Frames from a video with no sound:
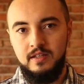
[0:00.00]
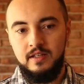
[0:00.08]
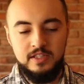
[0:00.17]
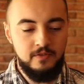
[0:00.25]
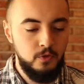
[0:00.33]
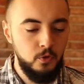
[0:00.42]

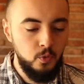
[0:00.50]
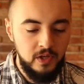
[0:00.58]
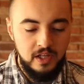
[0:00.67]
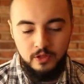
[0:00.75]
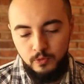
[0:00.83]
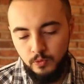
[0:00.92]
Because if you
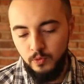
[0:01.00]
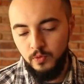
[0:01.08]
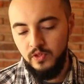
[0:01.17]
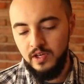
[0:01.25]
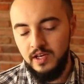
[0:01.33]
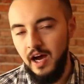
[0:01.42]
read through
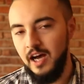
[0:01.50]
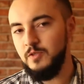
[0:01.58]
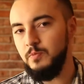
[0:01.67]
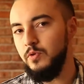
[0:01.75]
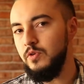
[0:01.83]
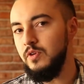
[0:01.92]
the
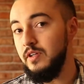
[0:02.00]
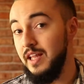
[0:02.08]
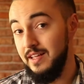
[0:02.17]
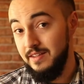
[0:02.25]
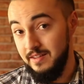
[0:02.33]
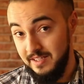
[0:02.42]
Gospel
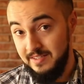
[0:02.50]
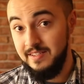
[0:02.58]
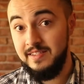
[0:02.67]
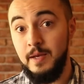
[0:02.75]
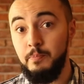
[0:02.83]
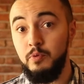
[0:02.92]
that this
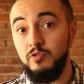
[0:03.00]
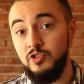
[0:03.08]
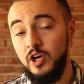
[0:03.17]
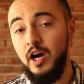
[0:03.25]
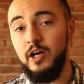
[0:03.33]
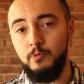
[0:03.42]
disciple
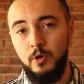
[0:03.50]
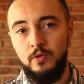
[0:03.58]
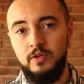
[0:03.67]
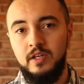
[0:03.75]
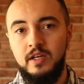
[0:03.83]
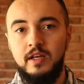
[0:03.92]
John
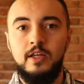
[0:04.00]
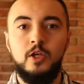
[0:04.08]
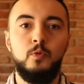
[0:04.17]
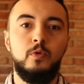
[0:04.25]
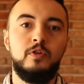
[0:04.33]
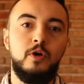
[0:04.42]
wrote,
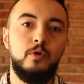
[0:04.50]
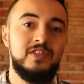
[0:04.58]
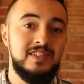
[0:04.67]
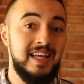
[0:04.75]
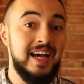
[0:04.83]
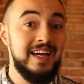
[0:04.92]
you will
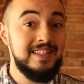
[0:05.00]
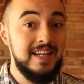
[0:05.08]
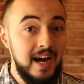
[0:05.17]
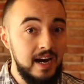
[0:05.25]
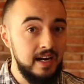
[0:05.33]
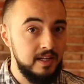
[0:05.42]
notice that
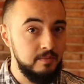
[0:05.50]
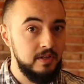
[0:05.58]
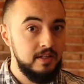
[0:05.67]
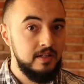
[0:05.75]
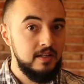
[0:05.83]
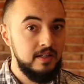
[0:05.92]

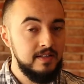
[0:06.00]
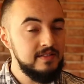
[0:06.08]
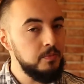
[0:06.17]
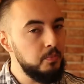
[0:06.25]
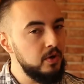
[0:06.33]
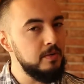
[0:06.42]
time is
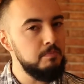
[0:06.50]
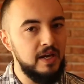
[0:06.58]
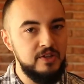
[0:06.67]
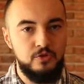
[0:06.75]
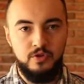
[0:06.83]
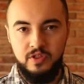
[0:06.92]
a pretty
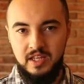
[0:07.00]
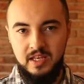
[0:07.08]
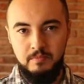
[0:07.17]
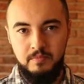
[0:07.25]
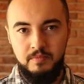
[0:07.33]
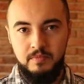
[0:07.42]
major
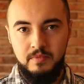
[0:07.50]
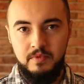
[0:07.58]
theme.